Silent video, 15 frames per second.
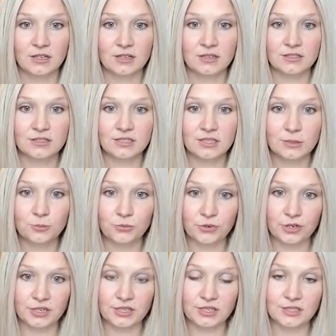Let's keep
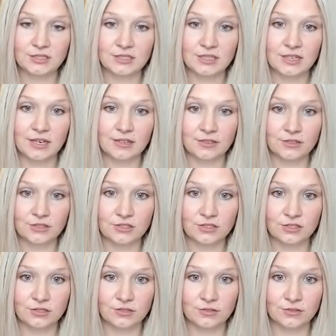working together
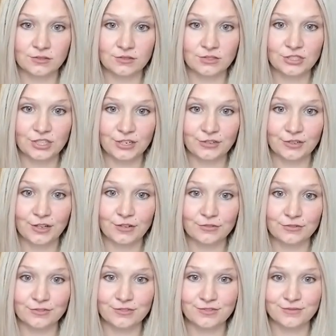to share
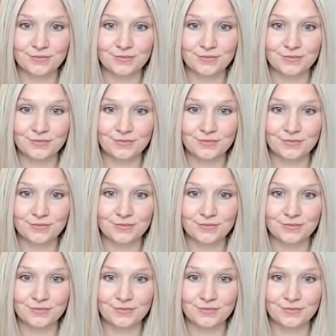love,